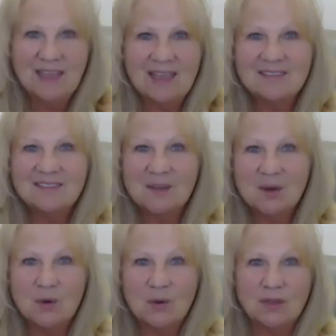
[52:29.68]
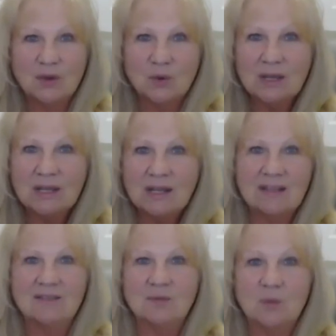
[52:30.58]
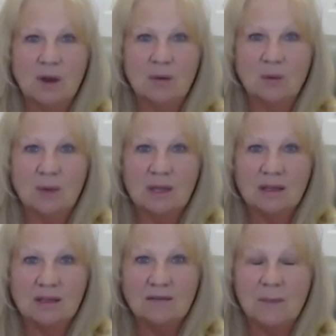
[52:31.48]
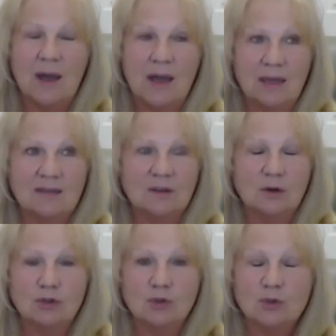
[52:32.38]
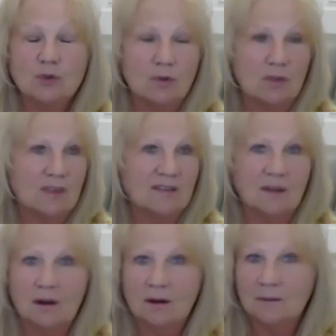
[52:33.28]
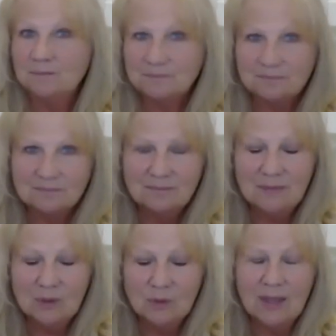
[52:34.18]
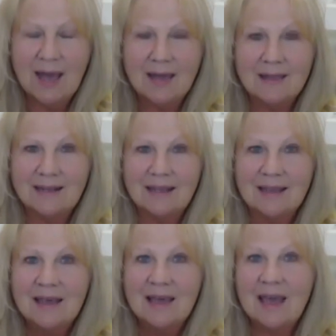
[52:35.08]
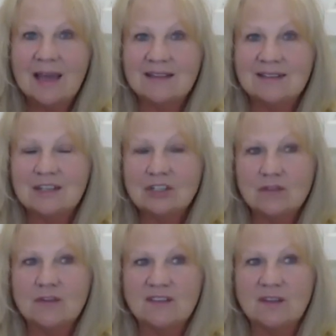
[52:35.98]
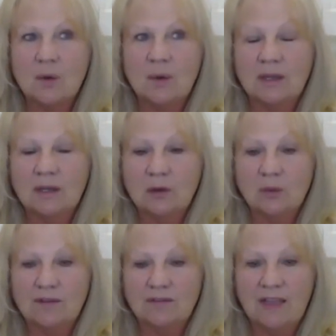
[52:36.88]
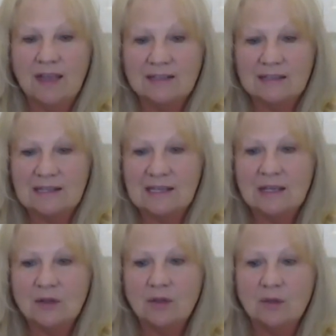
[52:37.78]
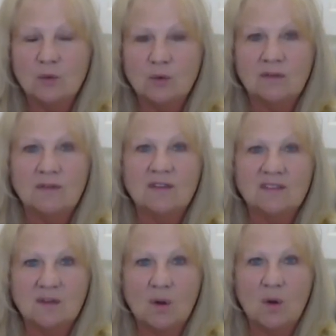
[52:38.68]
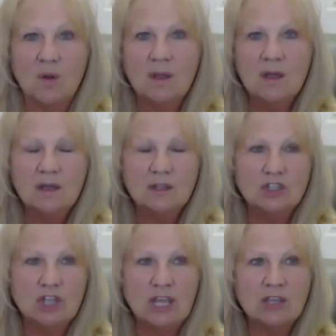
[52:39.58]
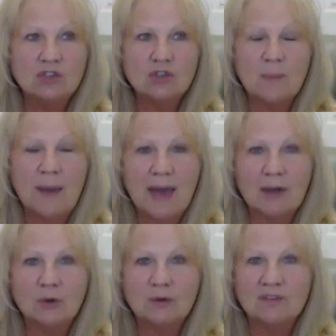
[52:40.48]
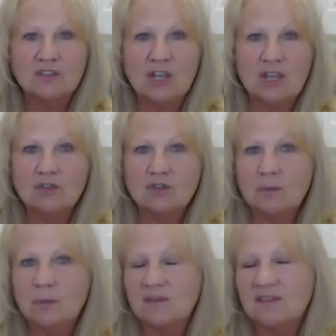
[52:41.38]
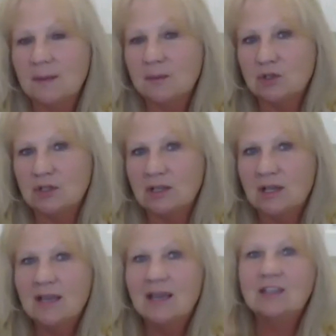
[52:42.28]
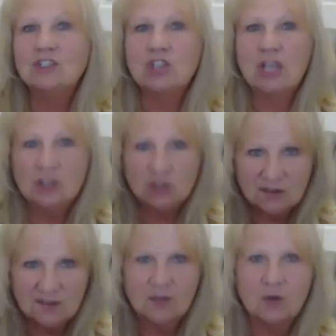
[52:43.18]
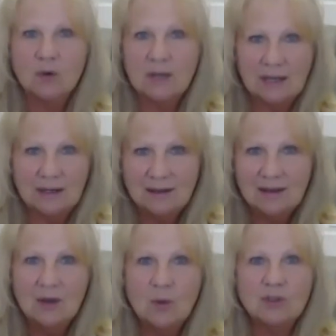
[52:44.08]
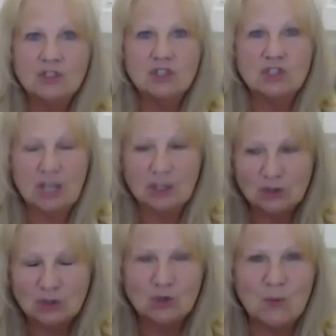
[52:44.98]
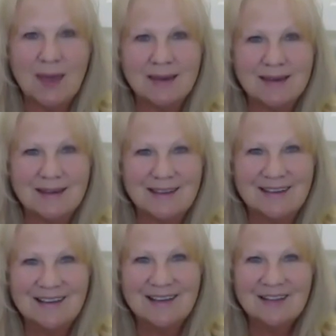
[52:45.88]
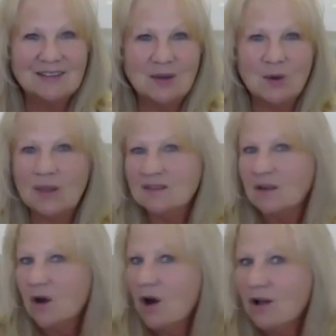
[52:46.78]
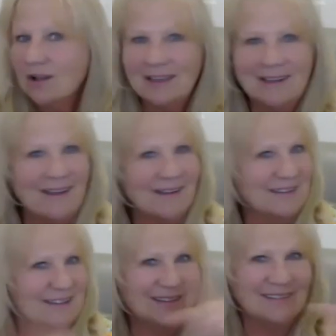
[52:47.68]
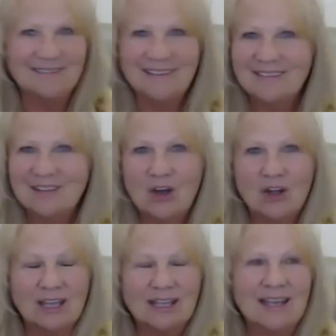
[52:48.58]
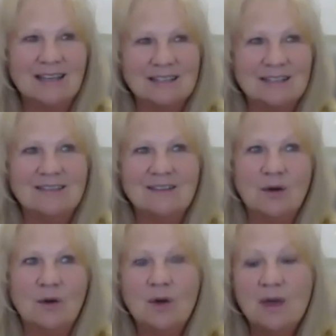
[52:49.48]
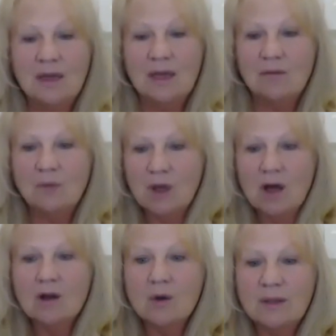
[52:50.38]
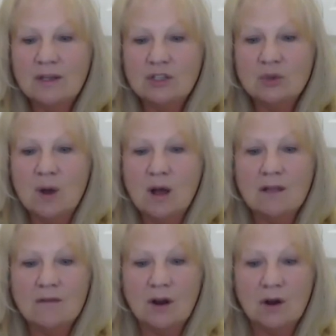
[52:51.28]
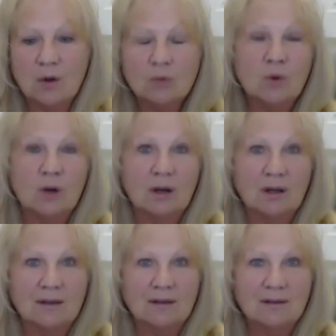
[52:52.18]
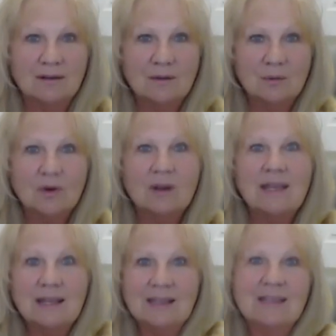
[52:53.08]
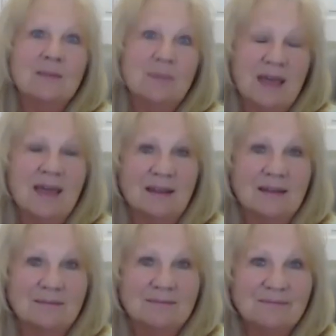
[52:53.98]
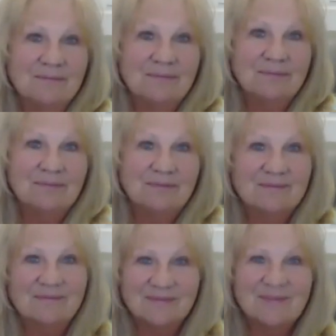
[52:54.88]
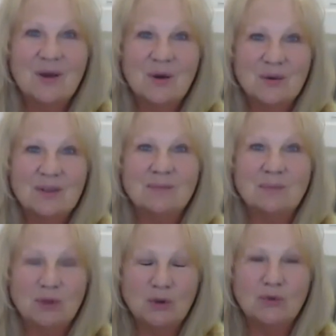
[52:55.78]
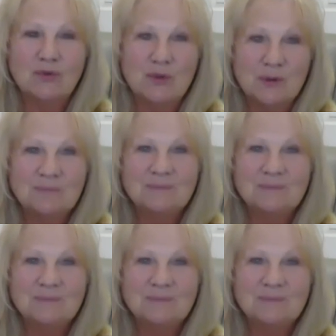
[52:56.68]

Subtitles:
And so the grid is what we live by. It's our truth. It's our reality. And as each of us go in and reflect and heal the wounds of the soul, change the patterns, change the perception, it changes the grid, which changes humanity. So it's all connected. It's all connected. So if we all go in and do all of our own work, we're healing the planet. So it's beautiful.